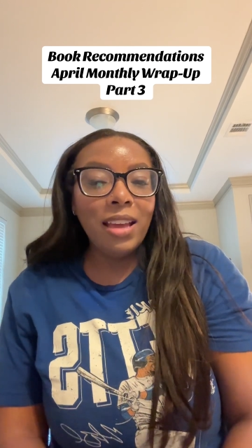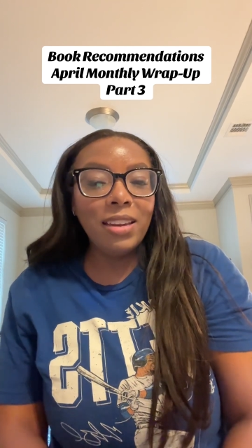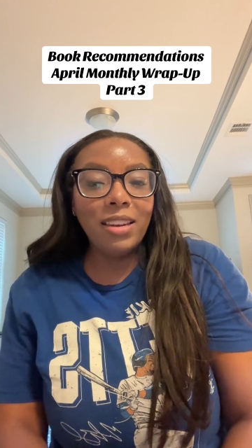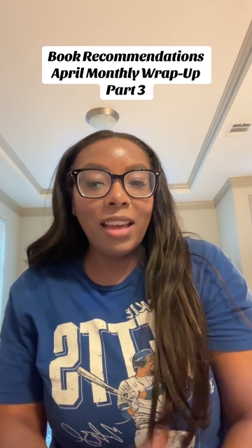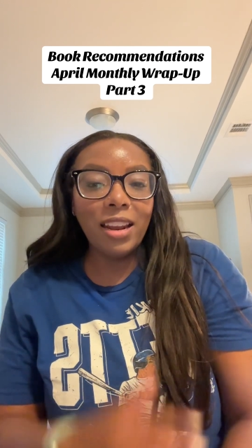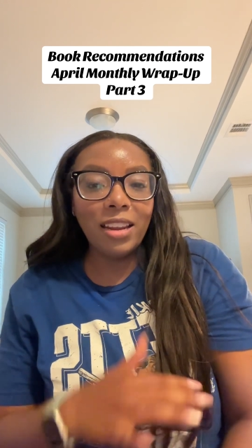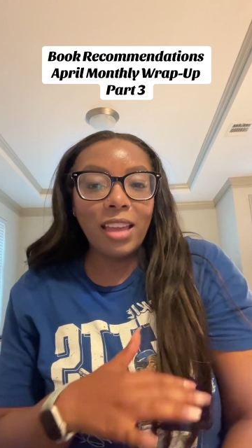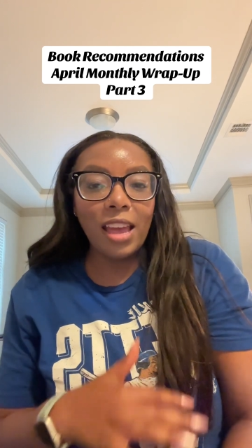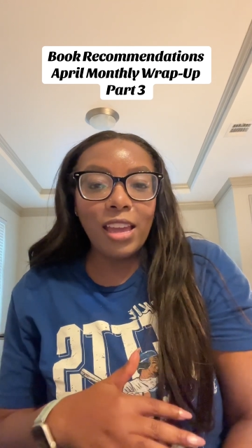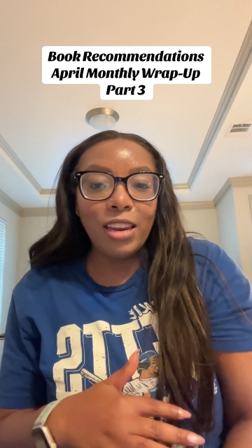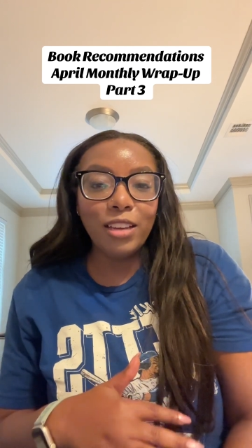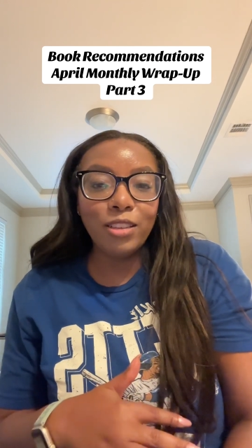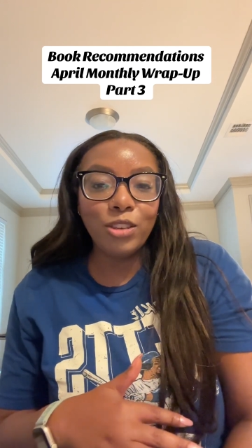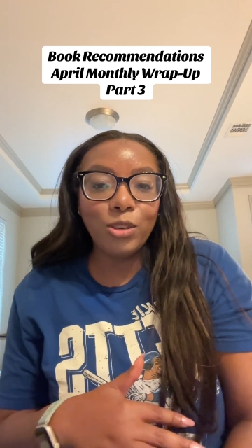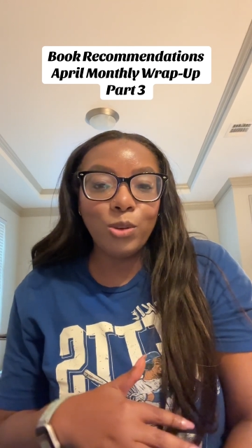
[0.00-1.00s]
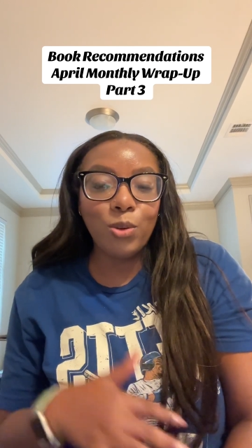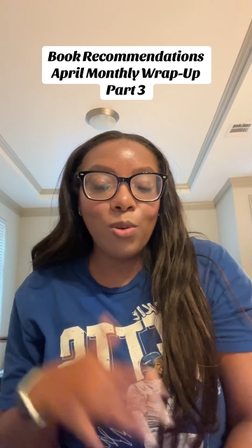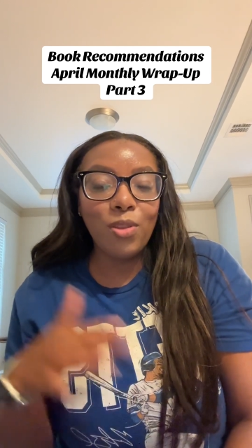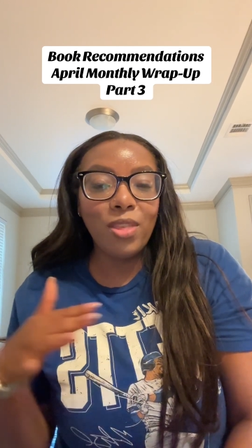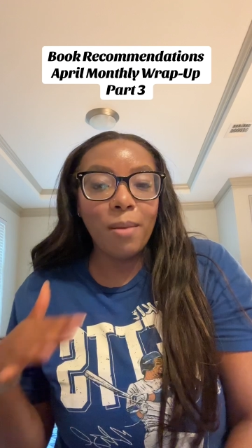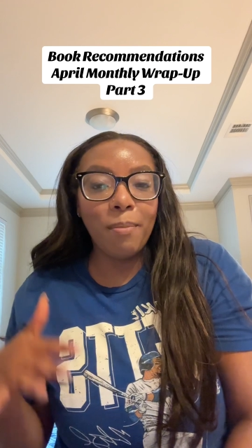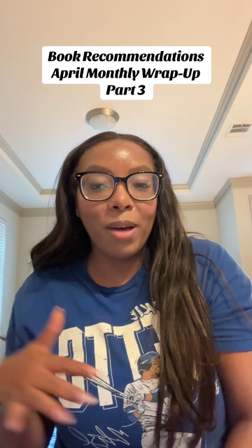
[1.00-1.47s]
dedicated to
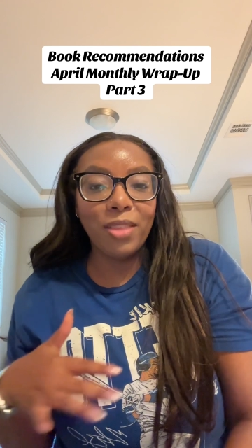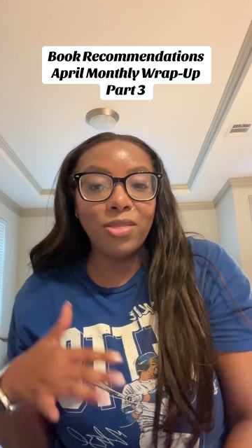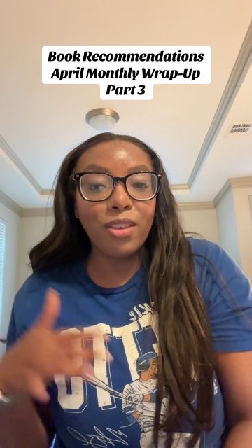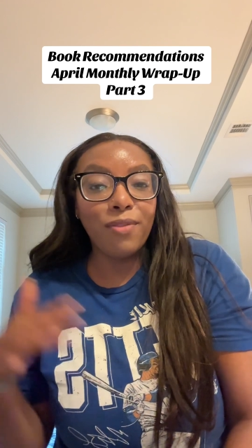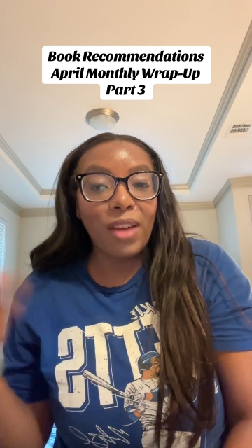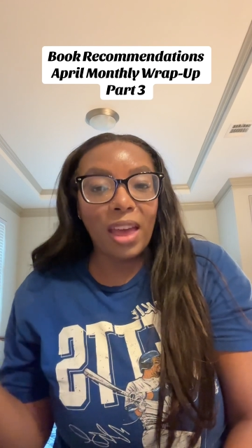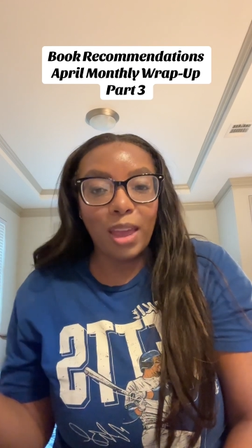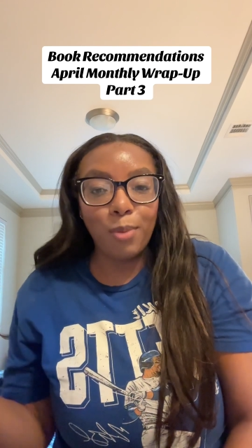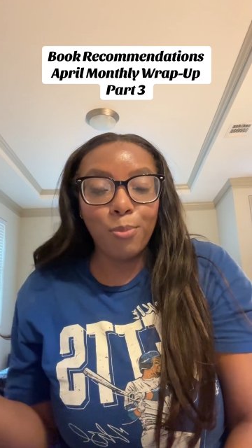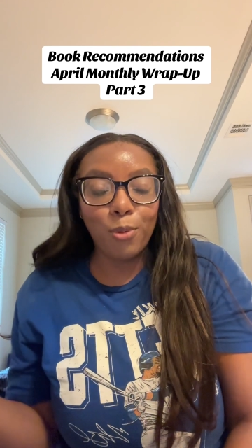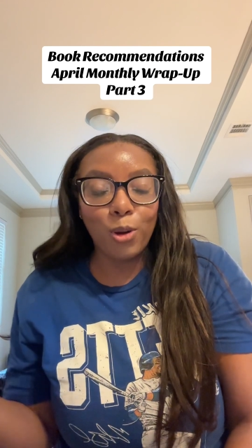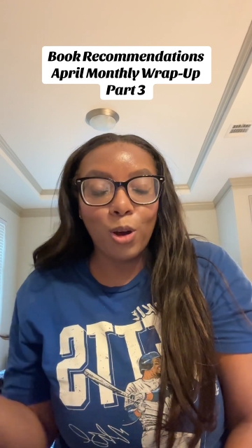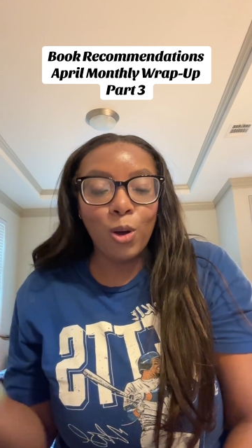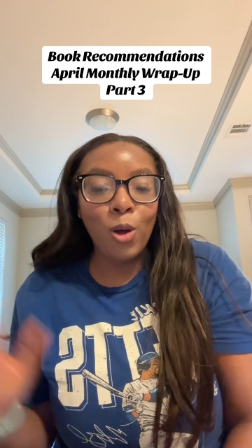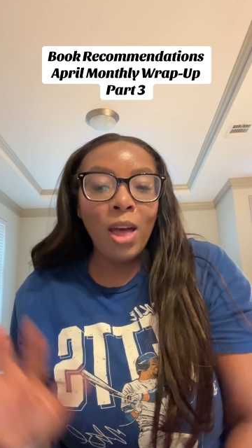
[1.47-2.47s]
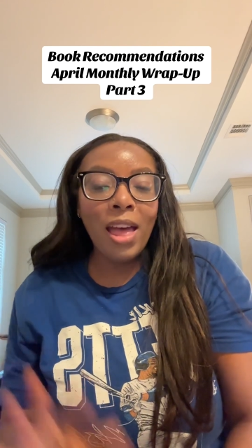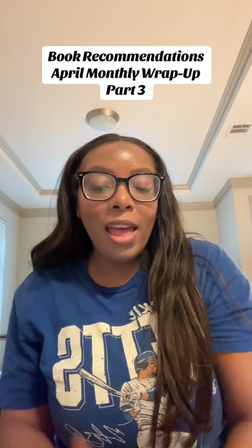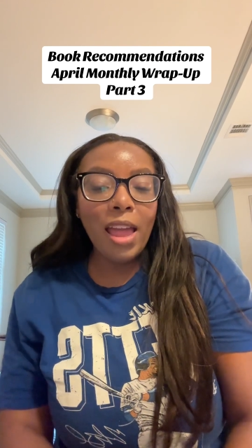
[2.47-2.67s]
the month of April.